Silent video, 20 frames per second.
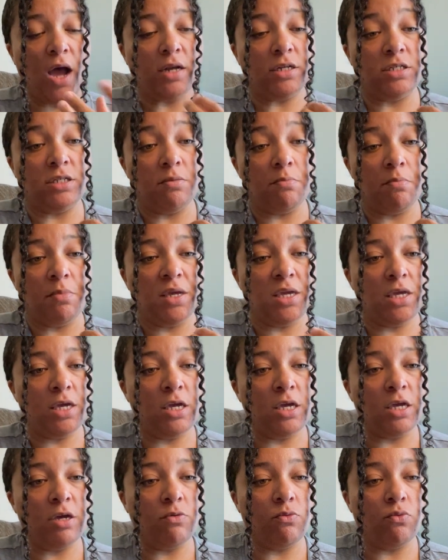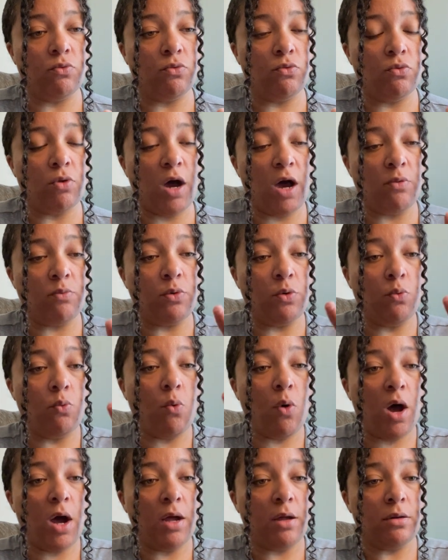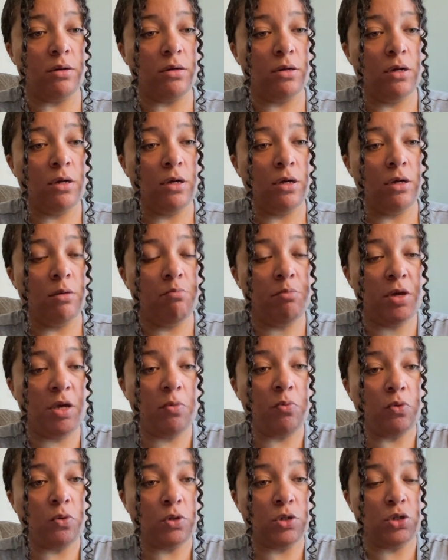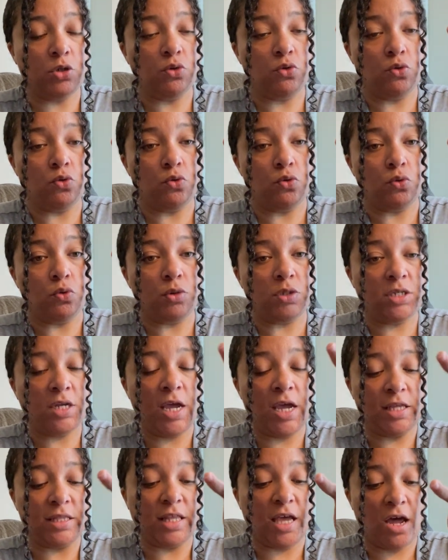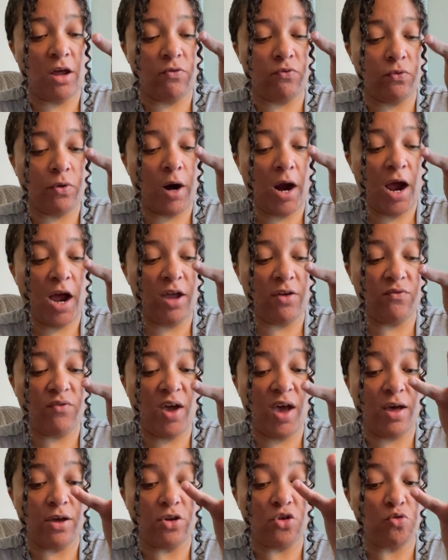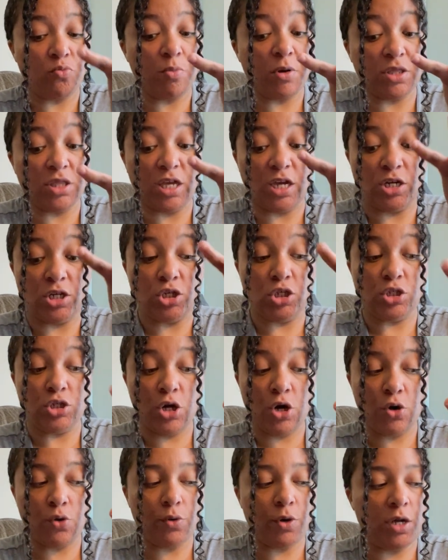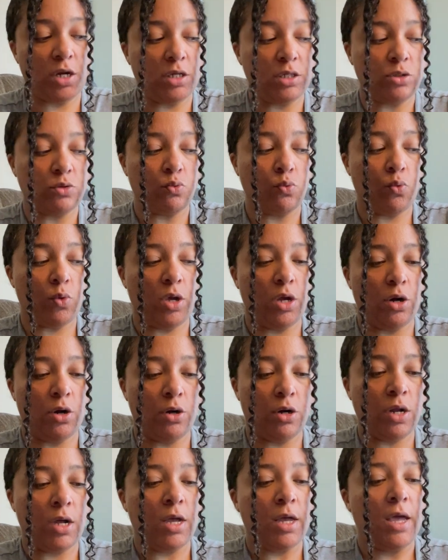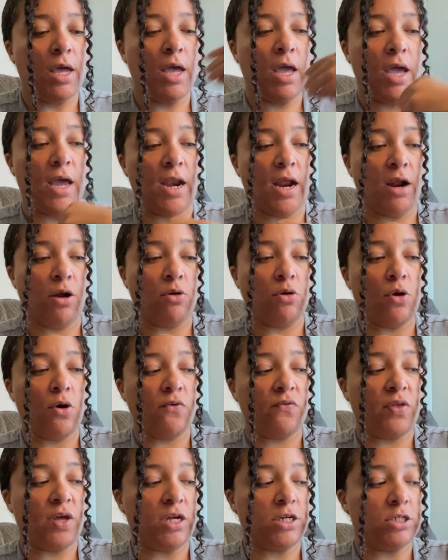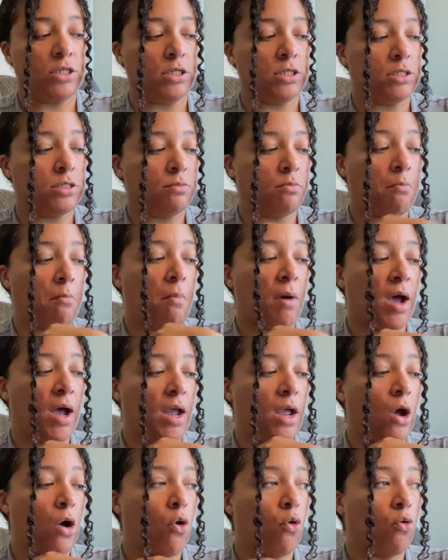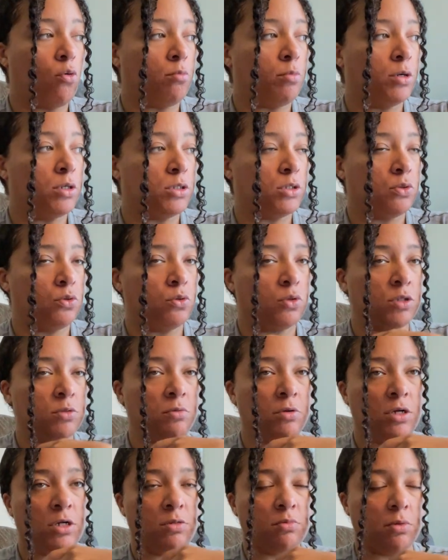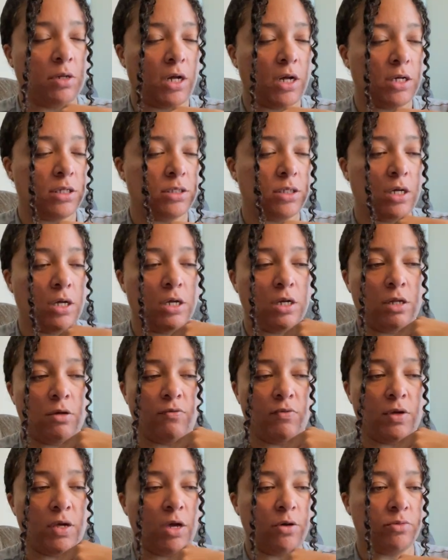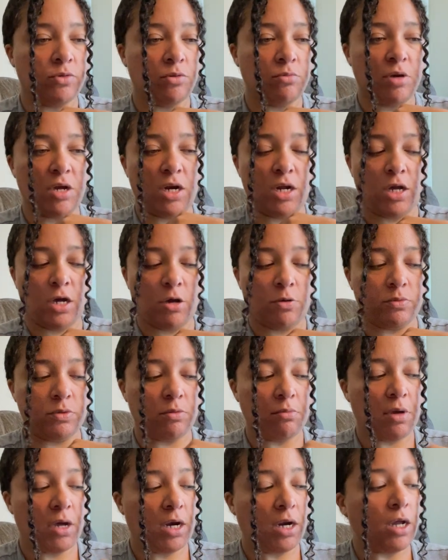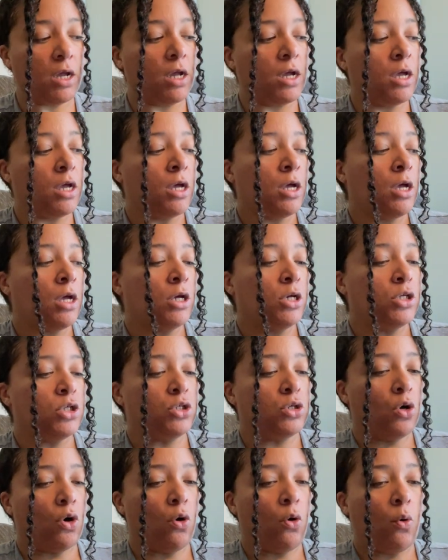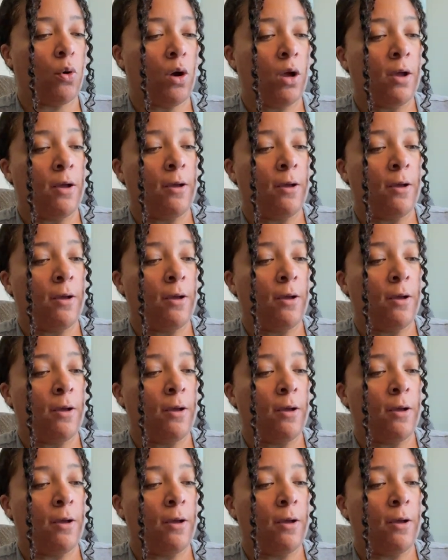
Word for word: to me, it, I would want people to take that for high value, but they don't, and it's weird. And I don't know if that's just my own personal experience, but like I said, if it helps somebody, it helps somebody. So